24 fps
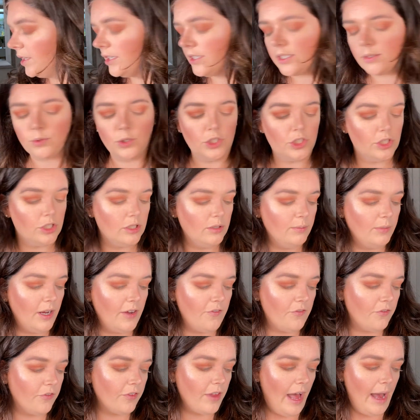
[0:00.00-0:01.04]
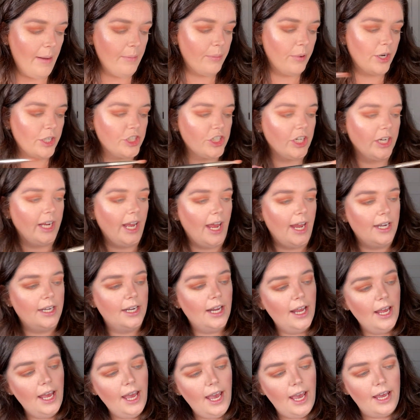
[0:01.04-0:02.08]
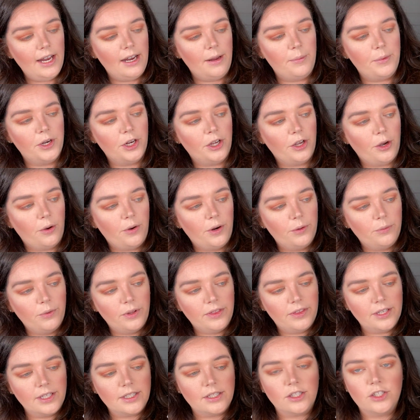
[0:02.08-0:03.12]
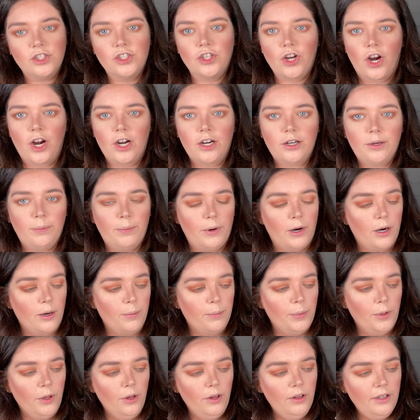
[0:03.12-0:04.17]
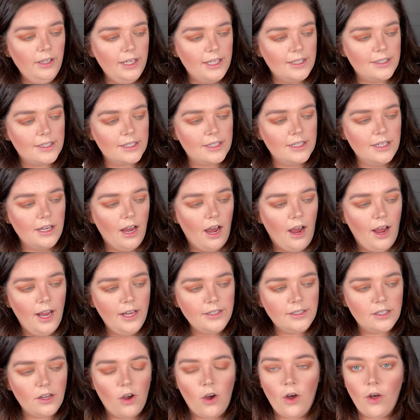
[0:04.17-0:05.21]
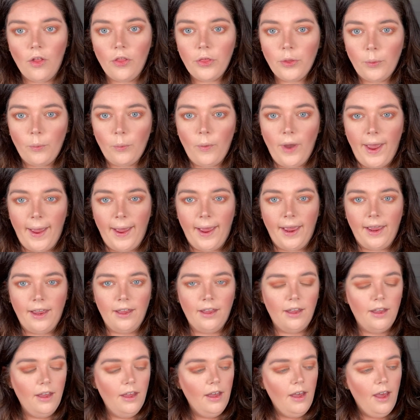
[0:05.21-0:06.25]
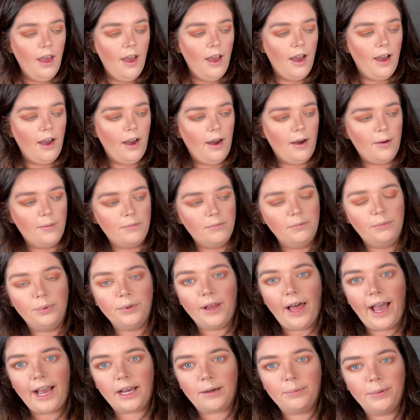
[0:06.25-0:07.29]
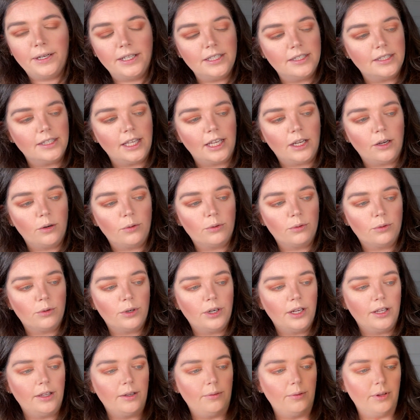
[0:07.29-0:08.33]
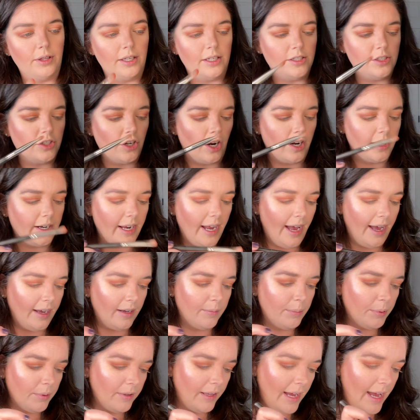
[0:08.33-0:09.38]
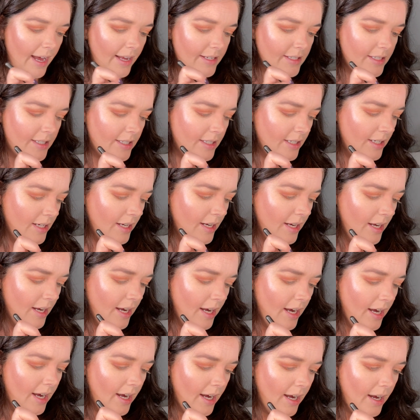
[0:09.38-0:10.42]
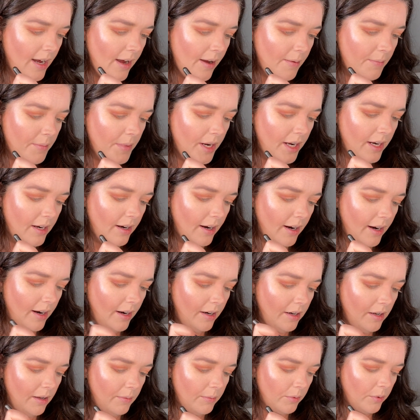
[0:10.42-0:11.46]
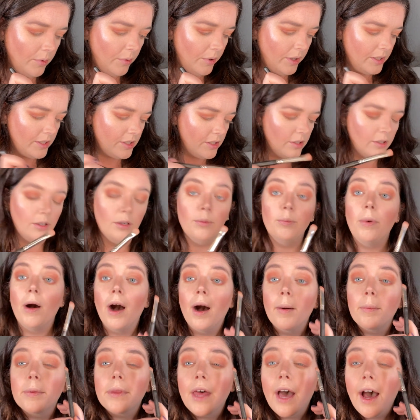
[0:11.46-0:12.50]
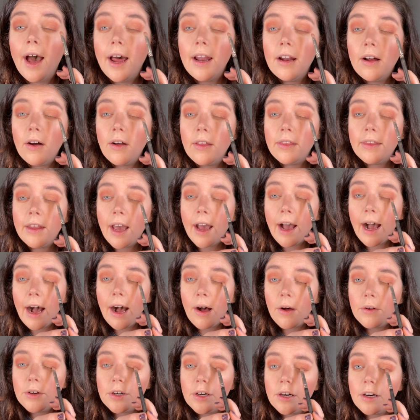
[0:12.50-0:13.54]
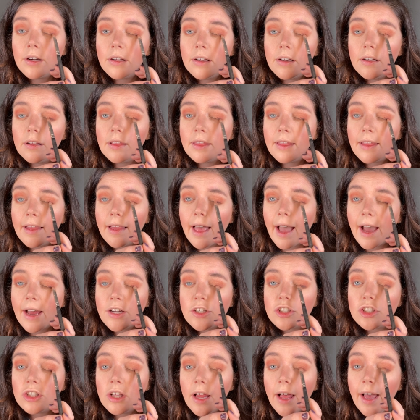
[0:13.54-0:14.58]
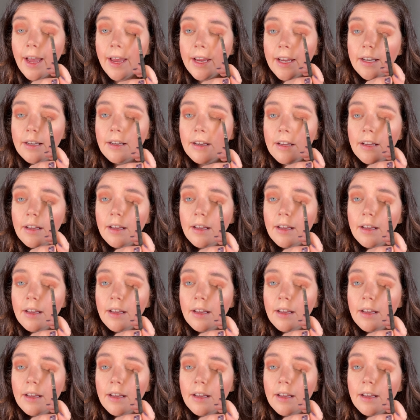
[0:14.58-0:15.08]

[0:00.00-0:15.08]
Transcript: going to switch to my flat brush again, and I'm going to go in with this dark purple. It's not all the way black, but it's like a really, really dark eggplant. And I am going to pop that on the outer lash line